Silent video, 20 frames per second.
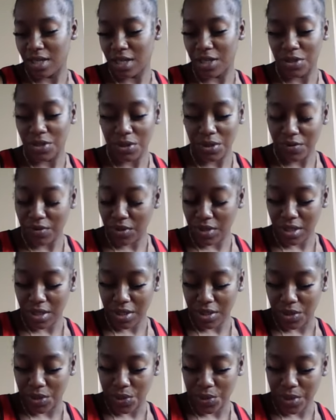and you don't even know
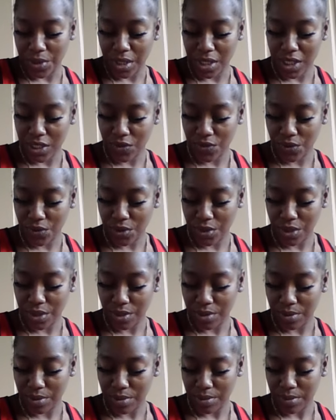they're doing this for
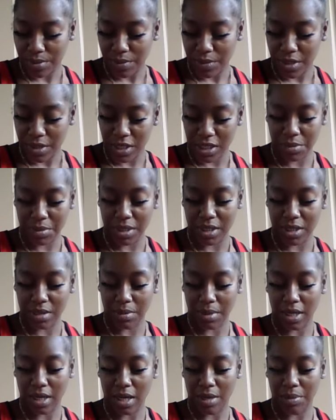you. This could be
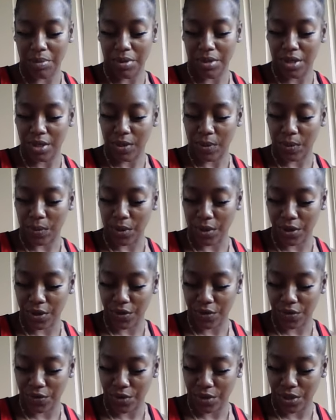somebody that put in a
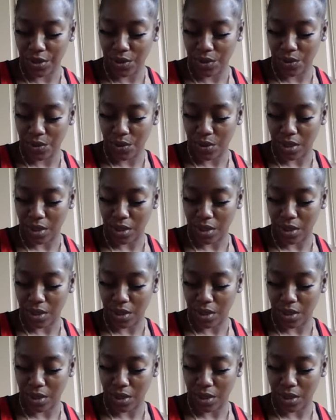word for you